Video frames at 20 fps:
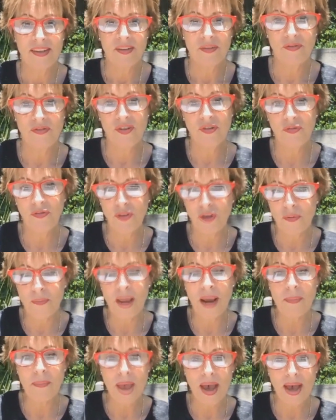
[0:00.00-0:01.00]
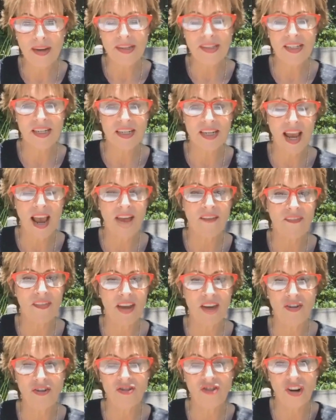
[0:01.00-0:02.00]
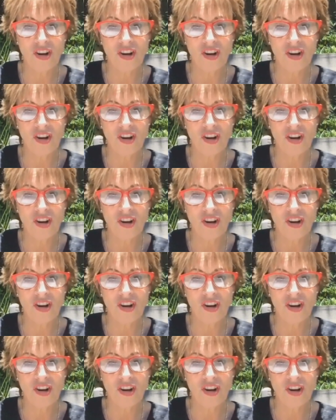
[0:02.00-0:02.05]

to feel my best and to have energy. I